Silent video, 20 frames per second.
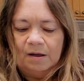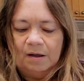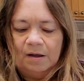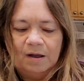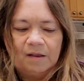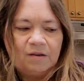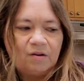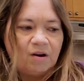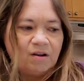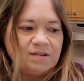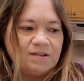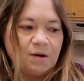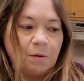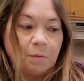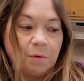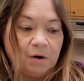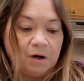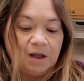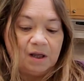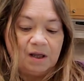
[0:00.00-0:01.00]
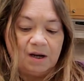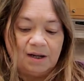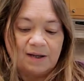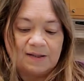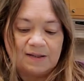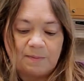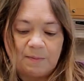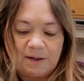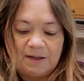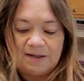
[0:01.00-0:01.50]
They're also pretty
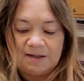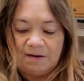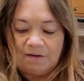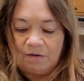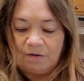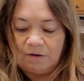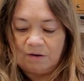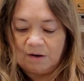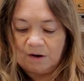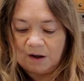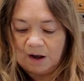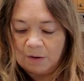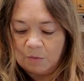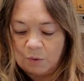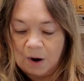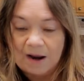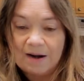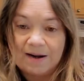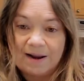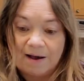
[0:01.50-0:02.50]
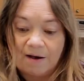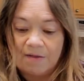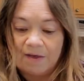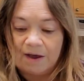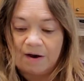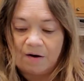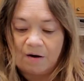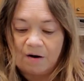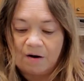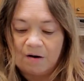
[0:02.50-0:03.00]
inexpensive. Right now they
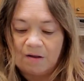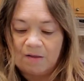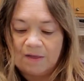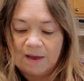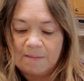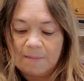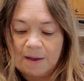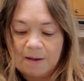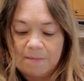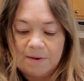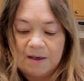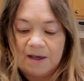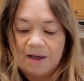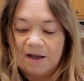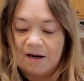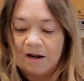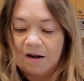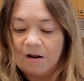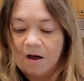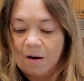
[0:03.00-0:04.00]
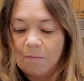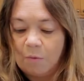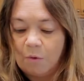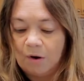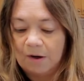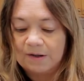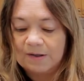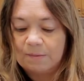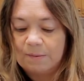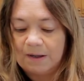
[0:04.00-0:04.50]
are. They may be getting a lot more
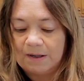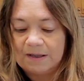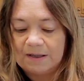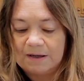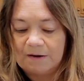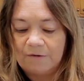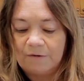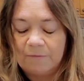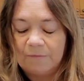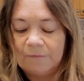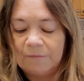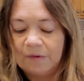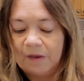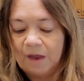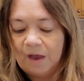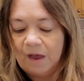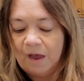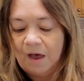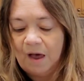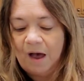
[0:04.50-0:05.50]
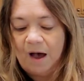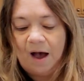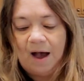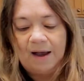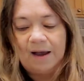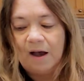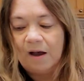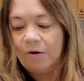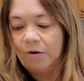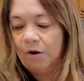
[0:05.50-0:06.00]
expensive. I
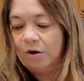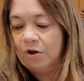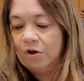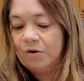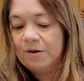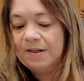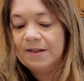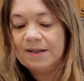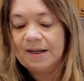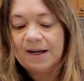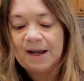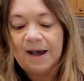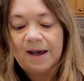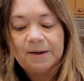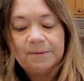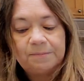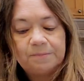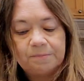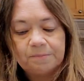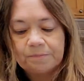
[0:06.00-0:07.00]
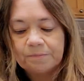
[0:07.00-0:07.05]
got groceries today.